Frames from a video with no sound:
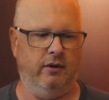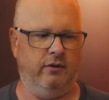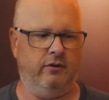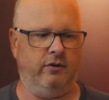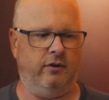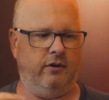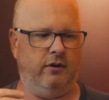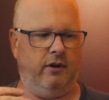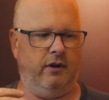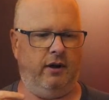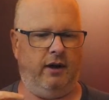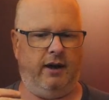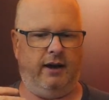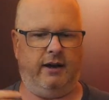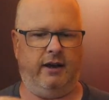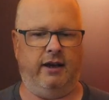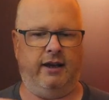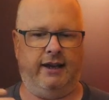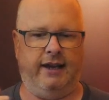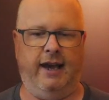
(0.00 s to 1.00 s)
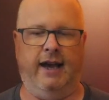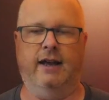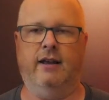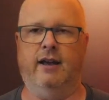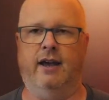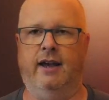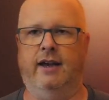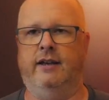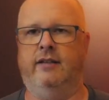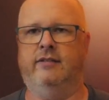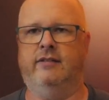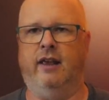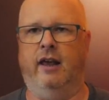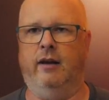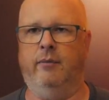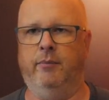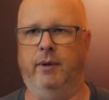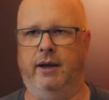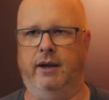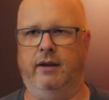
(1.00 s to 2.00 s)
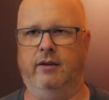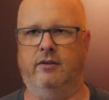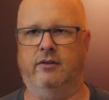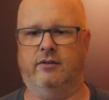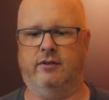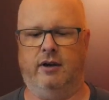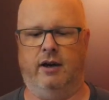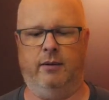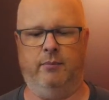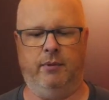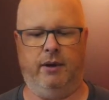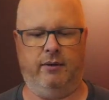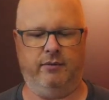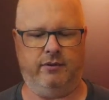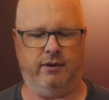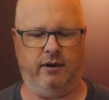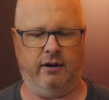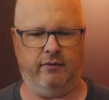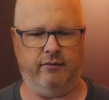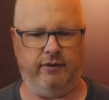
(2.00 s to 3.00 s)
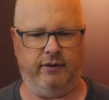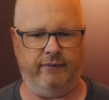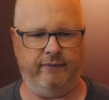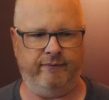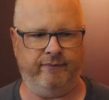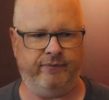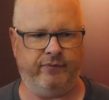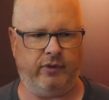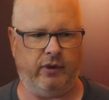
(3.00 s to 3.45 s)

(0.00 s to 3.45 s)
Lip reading: so that I can get a 10 minutes time lapse out of it